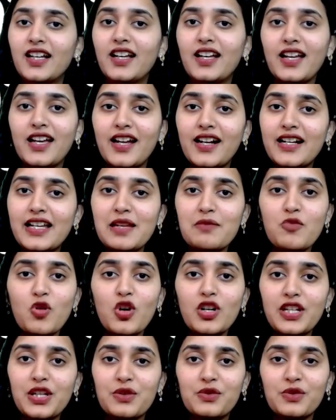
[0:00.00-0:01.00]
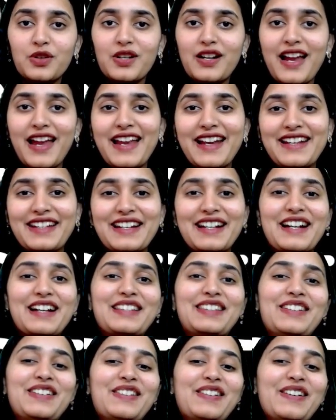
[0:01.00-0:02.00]
uh, demote you right
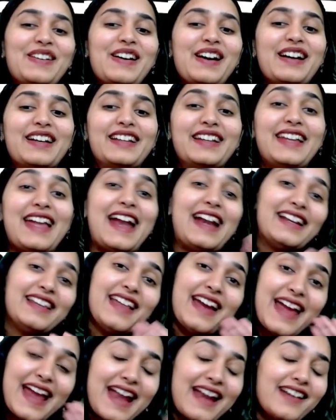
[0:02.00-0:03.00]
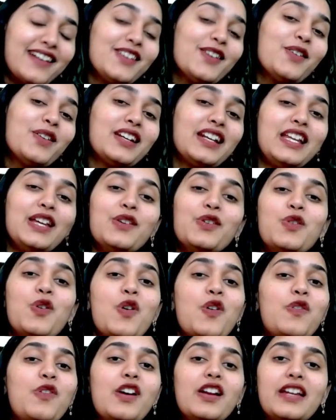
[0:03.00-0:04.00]
so at the end only you go
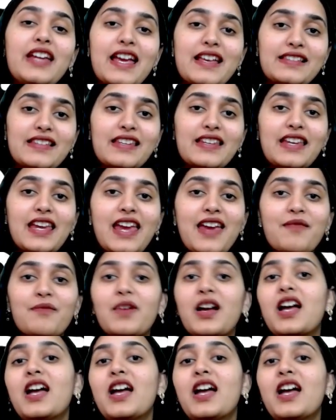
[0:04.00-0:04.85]
for guessing game.